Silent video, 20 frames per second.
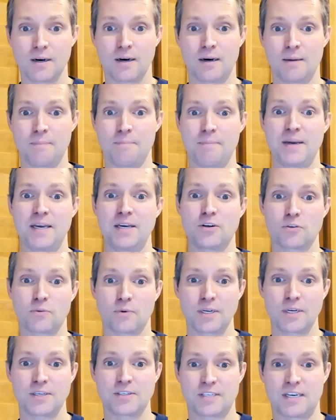on May
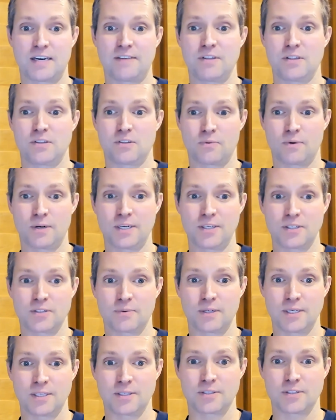27,
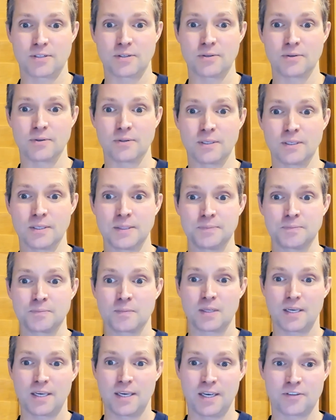2022.
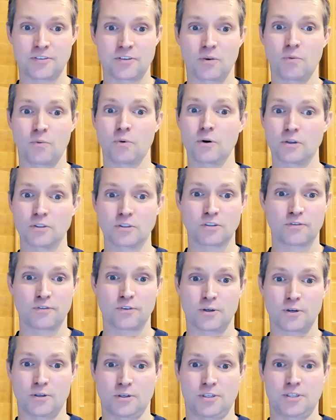It's a world's
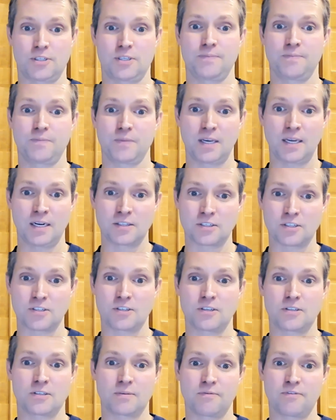first it's a
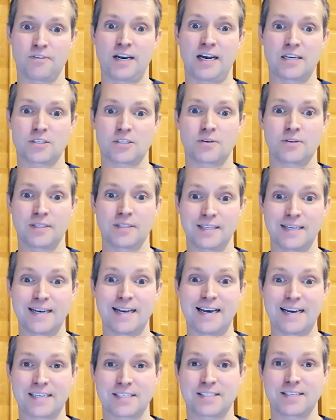system faster than the
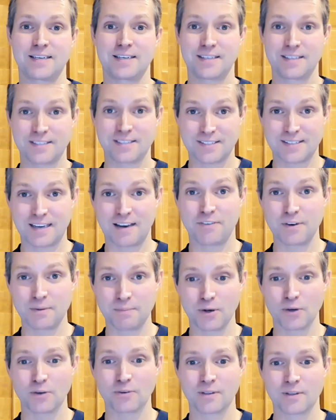next
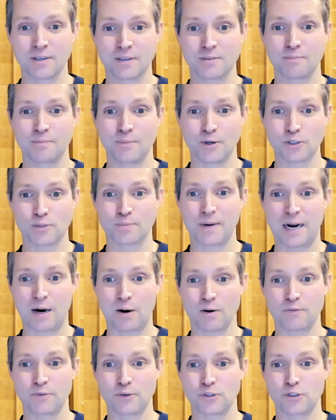seven most, most
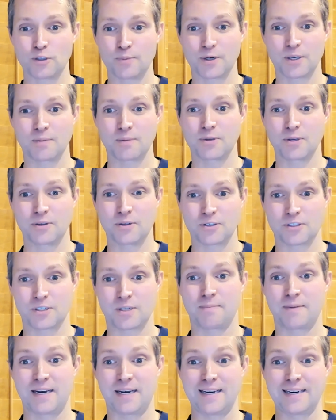powerful supercomputers
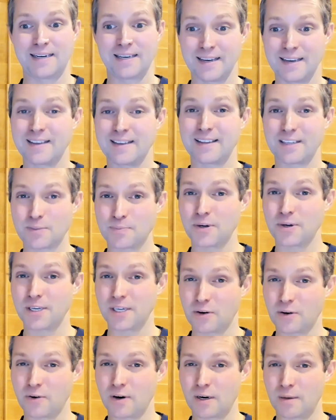combined. That's pretty
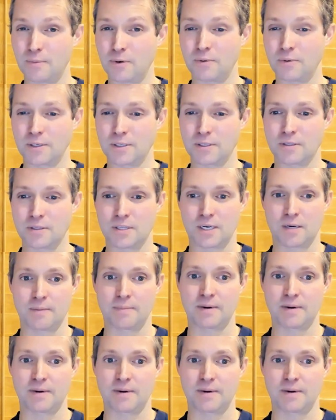incredible when you think